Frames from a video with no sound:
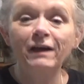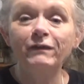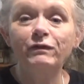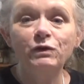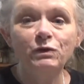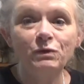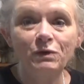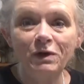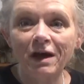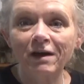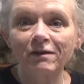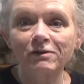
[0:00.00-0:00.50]
if
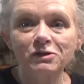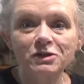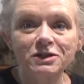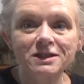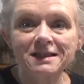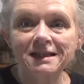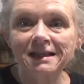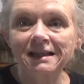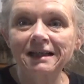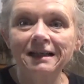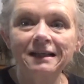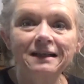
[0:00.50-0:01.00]
you never
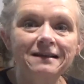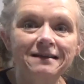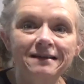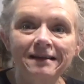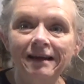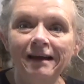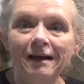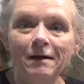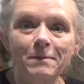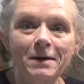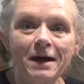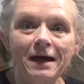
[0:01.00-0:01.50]
see
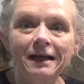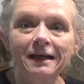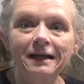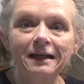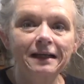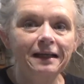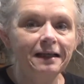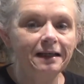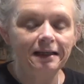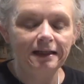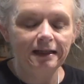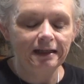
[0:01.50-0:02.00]
anything about it
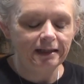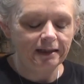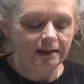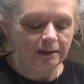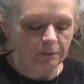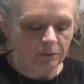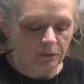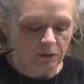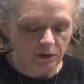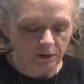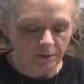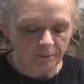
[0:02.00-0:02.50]
again, it
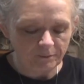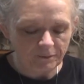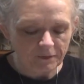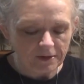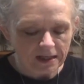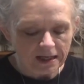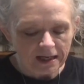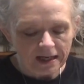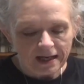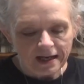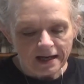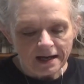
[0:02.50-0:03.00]
didn't work.
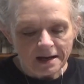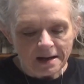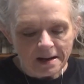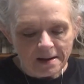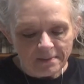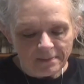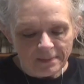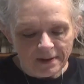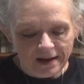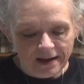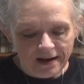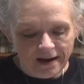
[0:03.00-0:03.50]

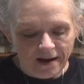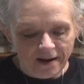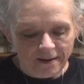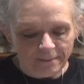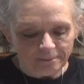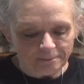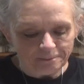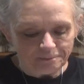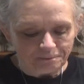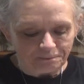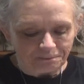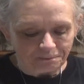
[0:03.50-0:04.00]
But
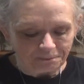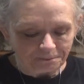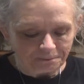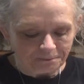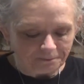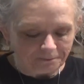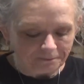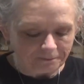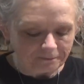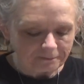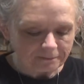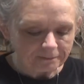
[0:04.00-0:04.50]
um,
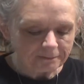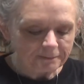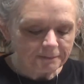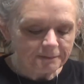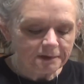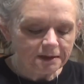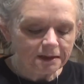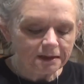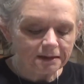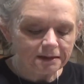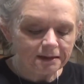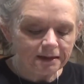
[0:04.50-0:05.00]

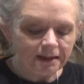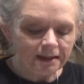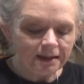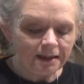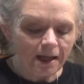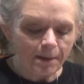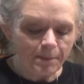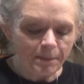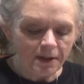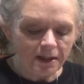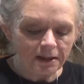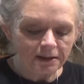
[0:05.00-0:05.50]
then
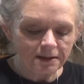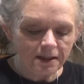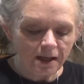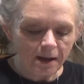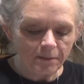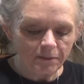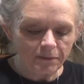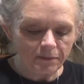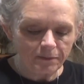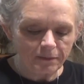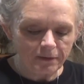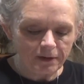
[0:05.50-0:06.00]
I picked
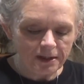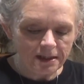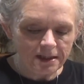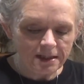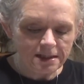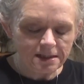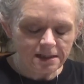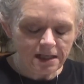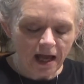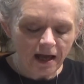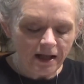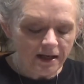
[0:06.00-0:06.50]
up
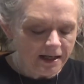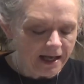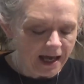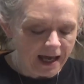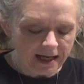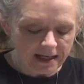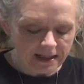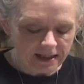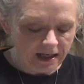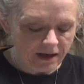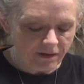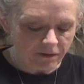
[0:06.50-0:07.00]
these. I
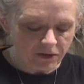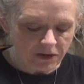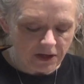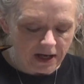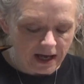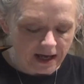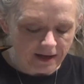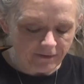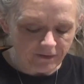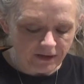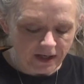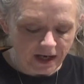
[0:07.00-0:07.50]
had never,
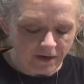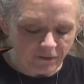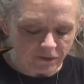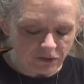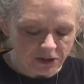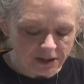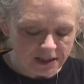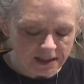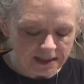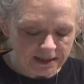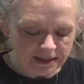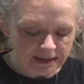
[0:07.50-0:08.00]
I've never
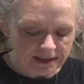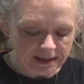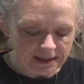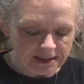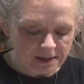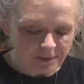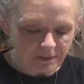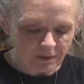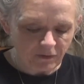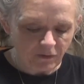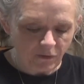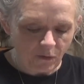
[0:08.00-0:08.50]
seen
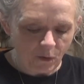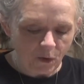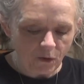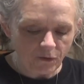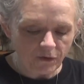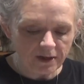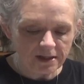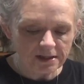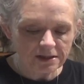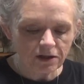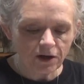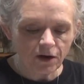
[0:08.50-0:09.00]
these before.
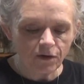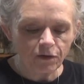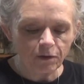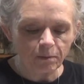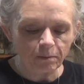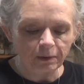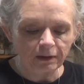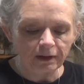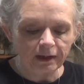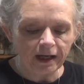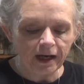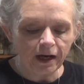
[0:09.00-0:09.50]
These are the
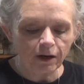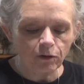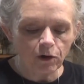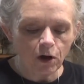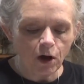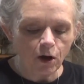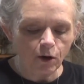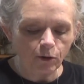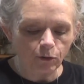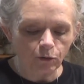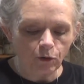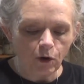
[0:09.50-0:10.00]

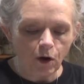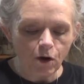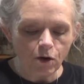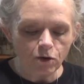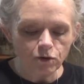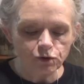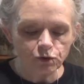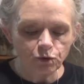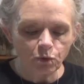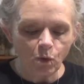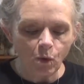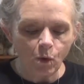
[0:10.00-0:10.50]
Bolero
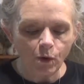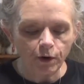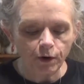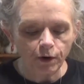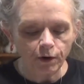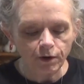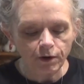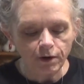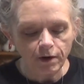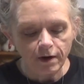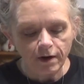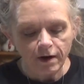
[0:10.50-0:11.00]
Rose
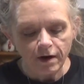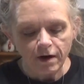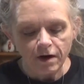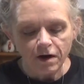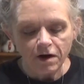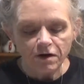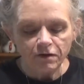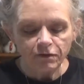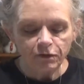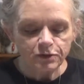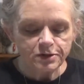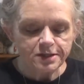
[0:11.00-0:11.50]
Water
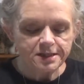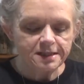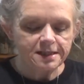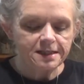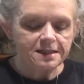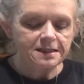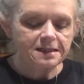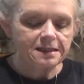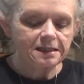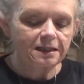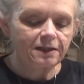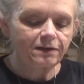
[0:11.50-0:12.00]
for
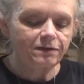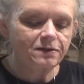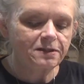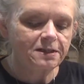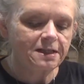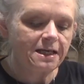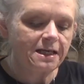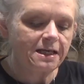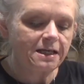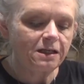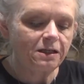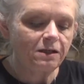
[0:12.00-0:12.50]
Sensitive
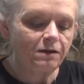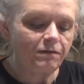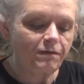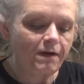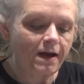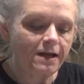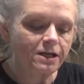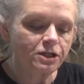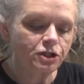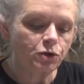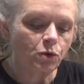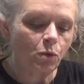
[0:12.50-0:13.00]
Skin
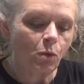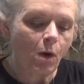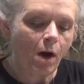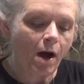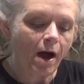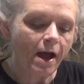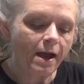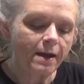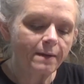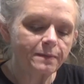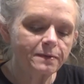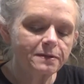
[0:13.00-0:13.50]
Facial
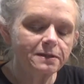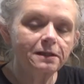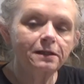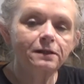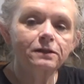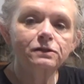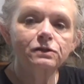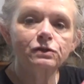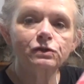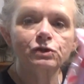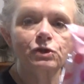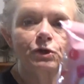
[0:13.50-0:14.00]
Wipes.
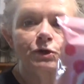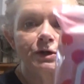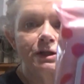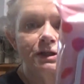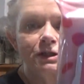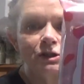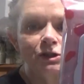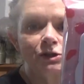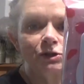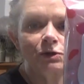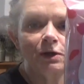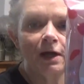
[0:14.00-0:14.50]
It's
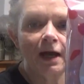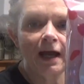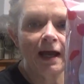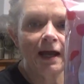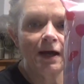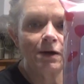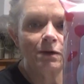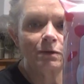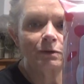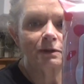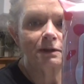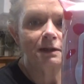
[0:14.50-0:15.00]
32
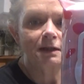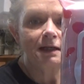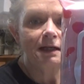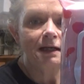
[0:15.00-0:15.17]
count.